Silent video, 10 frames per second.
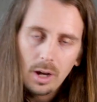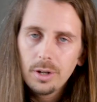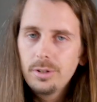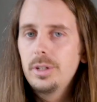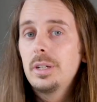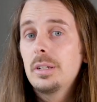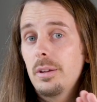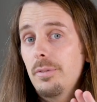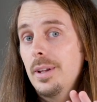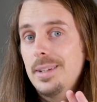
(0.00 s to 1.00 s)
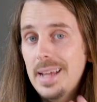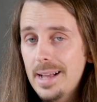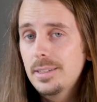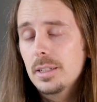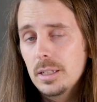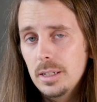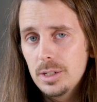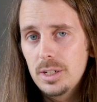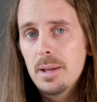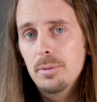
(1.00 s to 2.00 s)
OcuSync is a fantastically
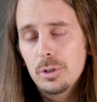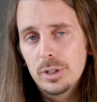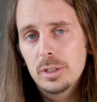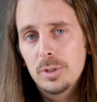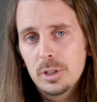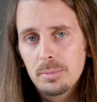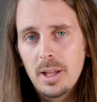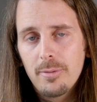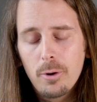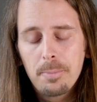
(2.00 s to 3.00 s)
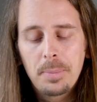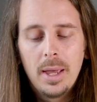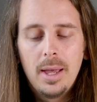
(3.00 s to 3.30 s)
stable transmission platform.